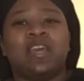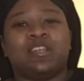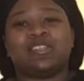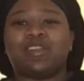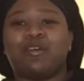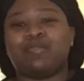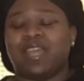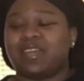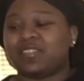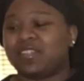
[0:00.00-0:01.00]
So
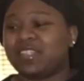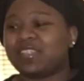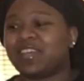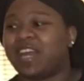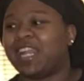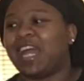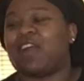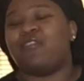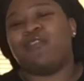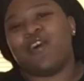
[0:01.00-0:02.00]
yeah, so this is kind of like
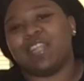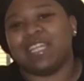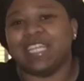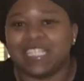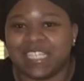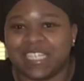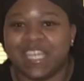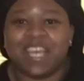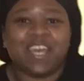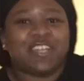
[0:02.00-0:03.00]
a fall edition
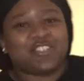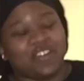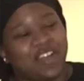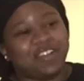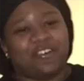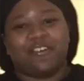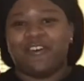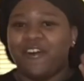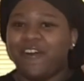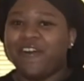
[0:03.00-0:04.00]
try on
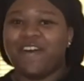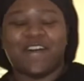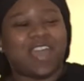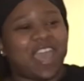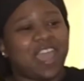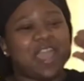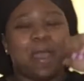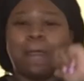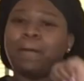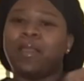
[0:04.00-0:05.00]
haul, okay,
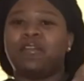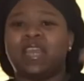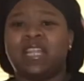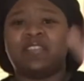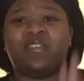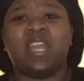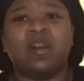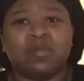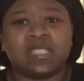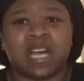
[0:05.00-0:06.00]
period. And this video
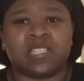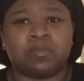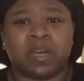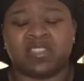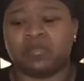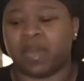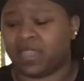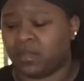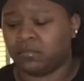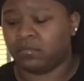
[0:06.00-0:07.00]
was not sponsored by
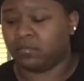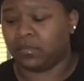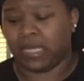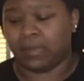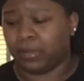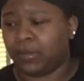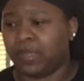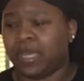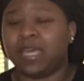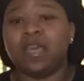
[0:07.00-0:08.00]
them, okay,
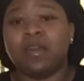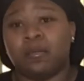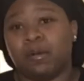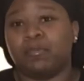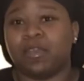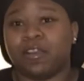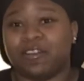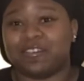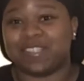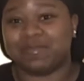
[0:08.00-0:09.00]
period, but we are
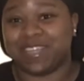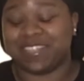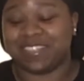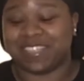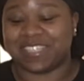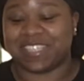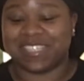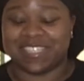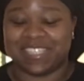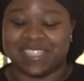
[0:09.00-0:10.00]
going to speak it into
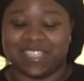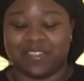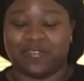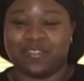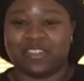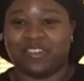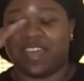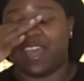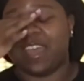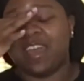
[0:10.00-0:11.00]
existence into the future, okay.